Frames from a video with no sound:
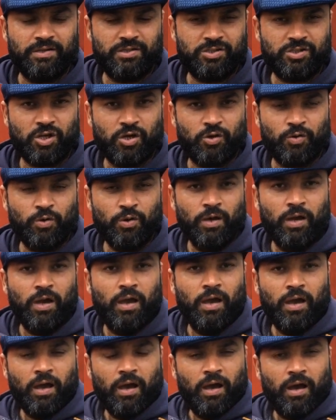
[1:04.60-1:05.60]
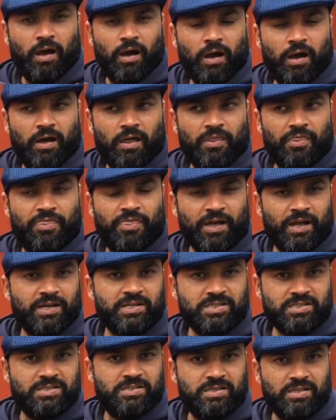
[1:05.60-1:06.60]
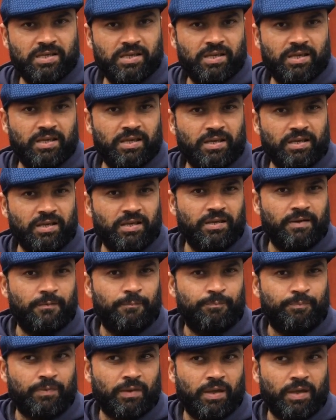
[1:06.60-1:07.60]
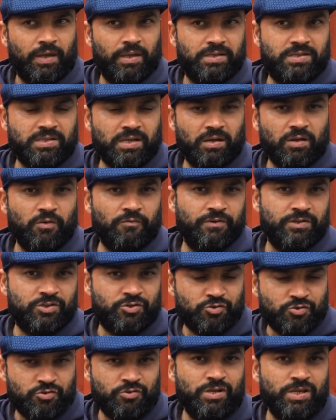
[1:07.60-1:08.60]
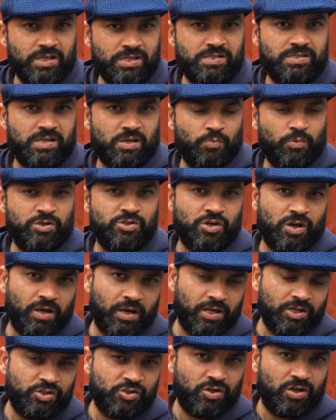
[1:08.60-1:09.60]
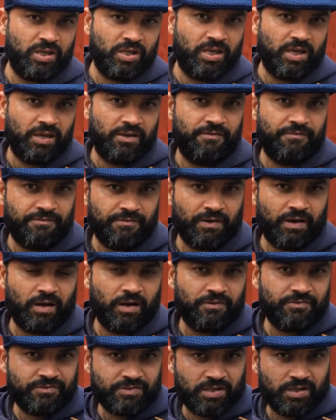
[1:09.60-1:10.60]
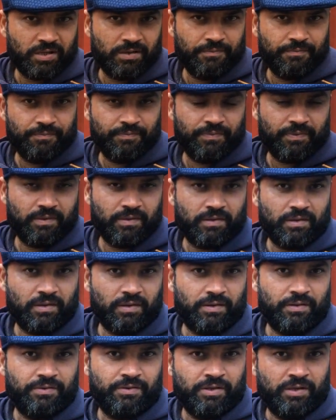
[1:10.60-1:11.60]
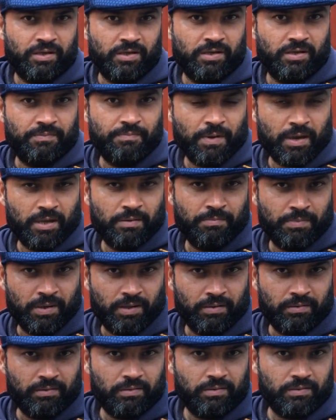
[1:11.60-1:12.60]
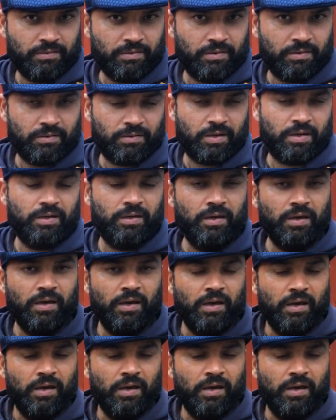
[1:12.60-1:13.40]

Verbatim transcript: so that's the, it's kind of a treat which I actually give after the main meal, okay?